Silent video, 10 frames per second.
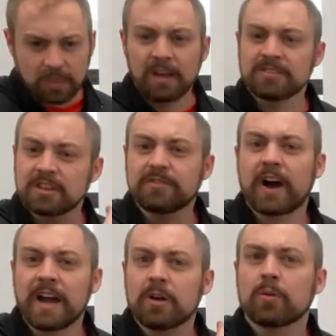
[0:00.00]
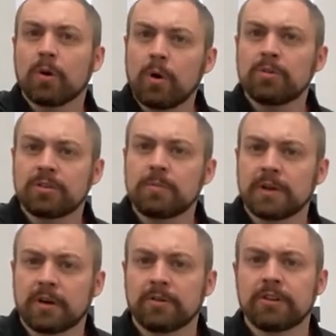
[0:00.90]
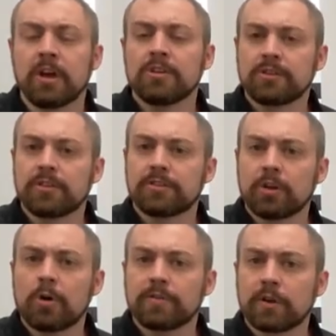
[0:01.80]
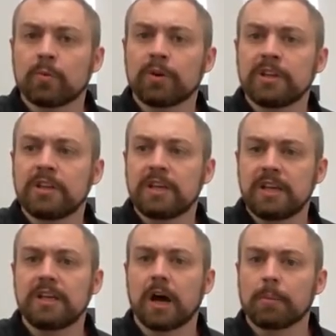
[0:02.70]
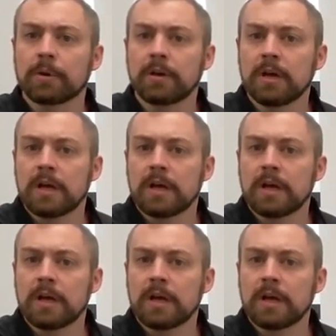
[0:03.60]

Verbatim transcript: as this fire grows and builds so the stove can really heat up.